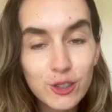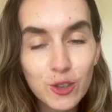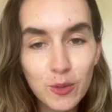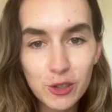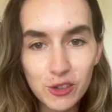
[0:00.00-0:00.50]
so
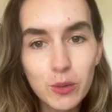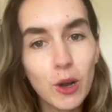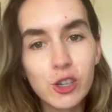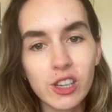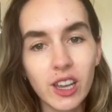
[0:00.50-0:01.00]
much for
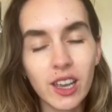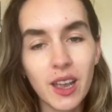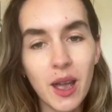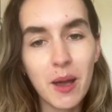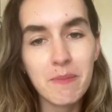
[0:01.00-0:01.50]
watching
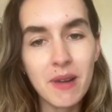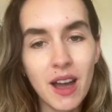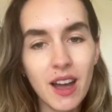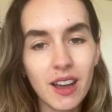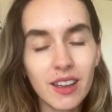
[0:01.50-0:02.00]

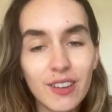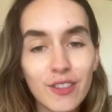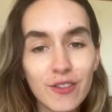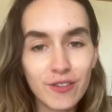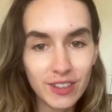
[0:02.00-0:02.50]
my
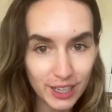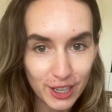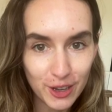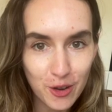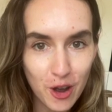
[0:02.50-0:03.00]

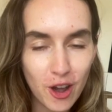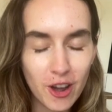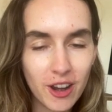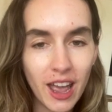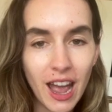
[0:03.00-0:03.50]
video
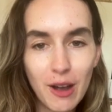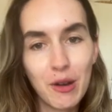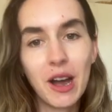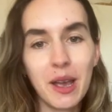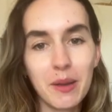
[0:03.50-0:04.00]
on how
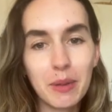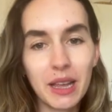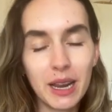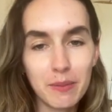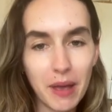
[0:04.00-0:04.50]
I
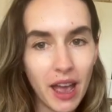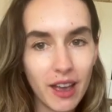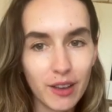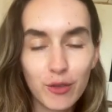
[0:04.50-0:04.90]
plan and pack